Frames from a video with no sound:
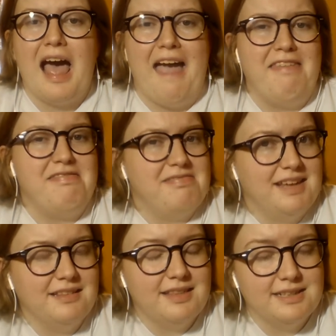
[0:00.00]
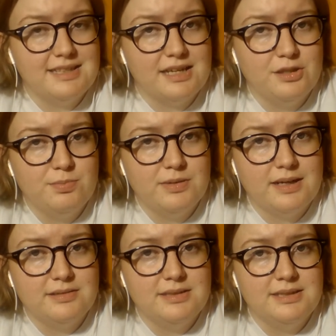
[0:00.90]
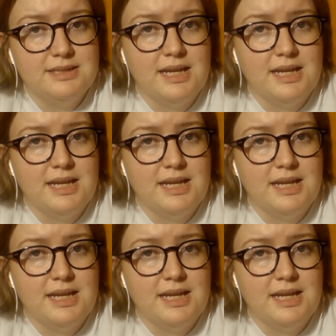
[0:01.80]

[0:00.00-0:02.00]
I think that's how you pronounce his